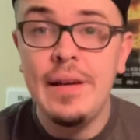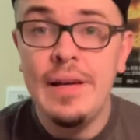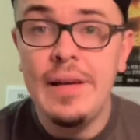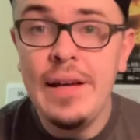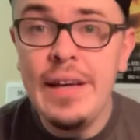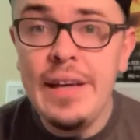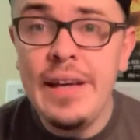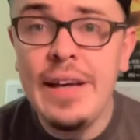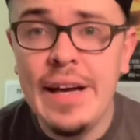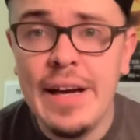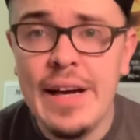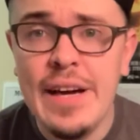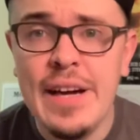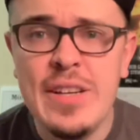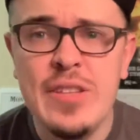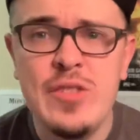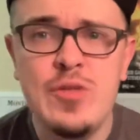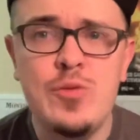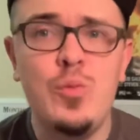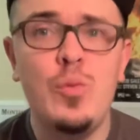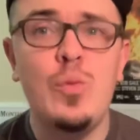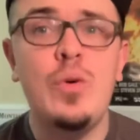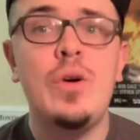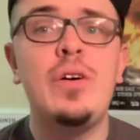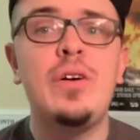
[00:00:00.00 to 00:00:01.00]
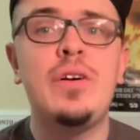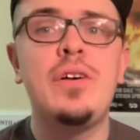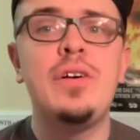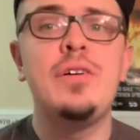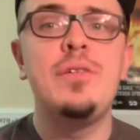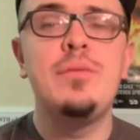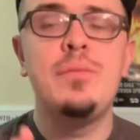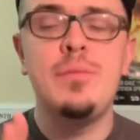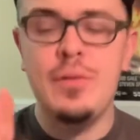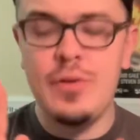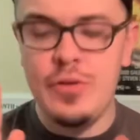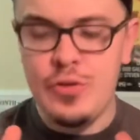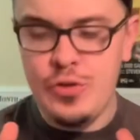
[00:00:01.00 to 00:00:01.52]
Hey guys,
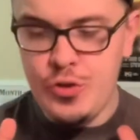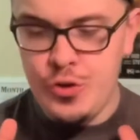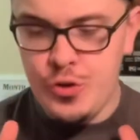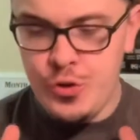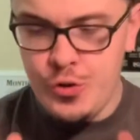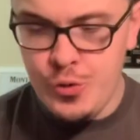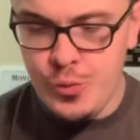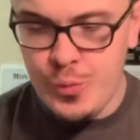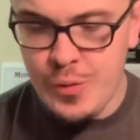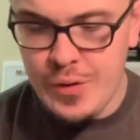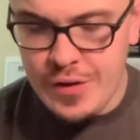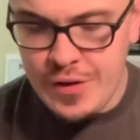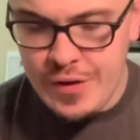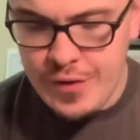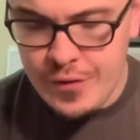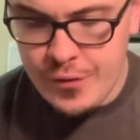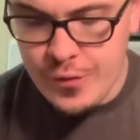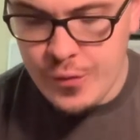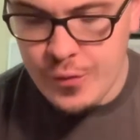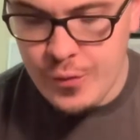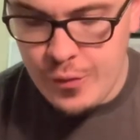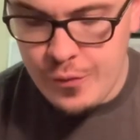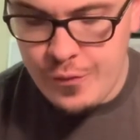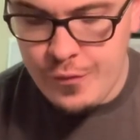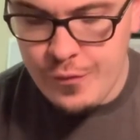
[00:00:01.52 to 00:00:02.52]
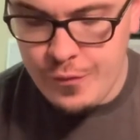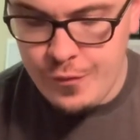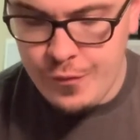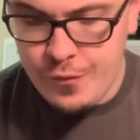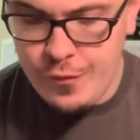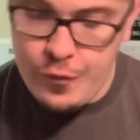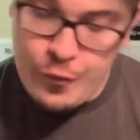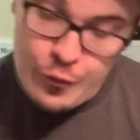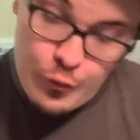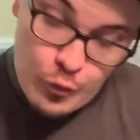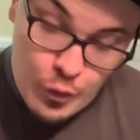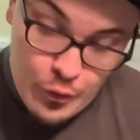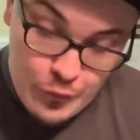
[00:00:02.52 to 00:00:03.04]
welcome to another re
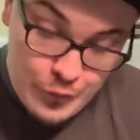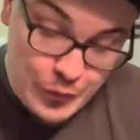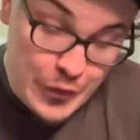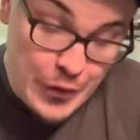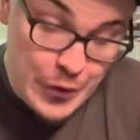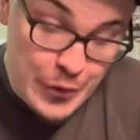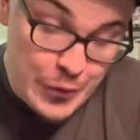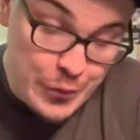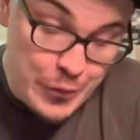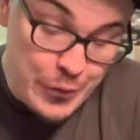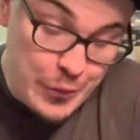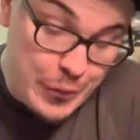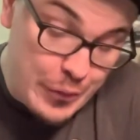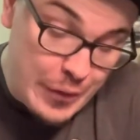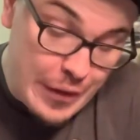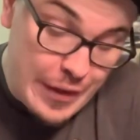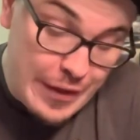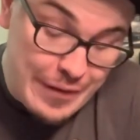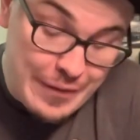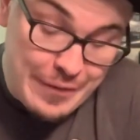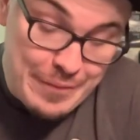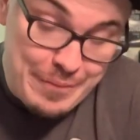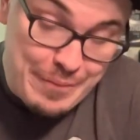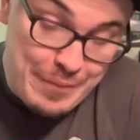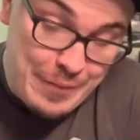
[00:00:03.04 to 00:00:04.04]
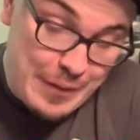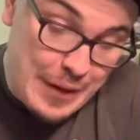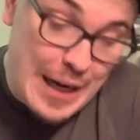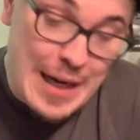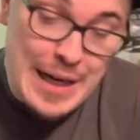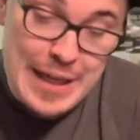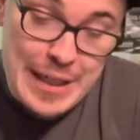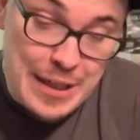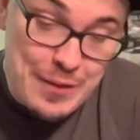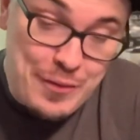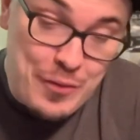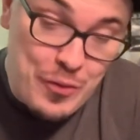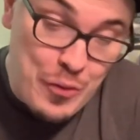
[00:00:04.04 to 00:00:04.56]
review, uh,
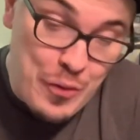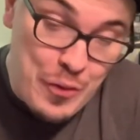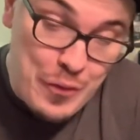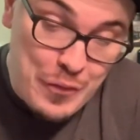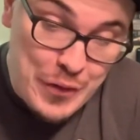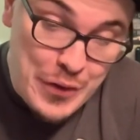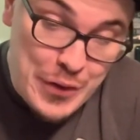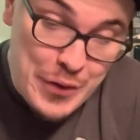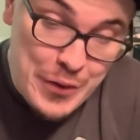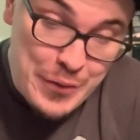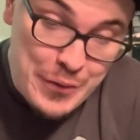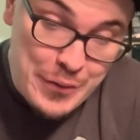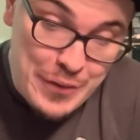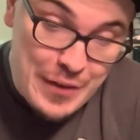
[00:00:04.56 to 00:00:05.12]
kind of a review.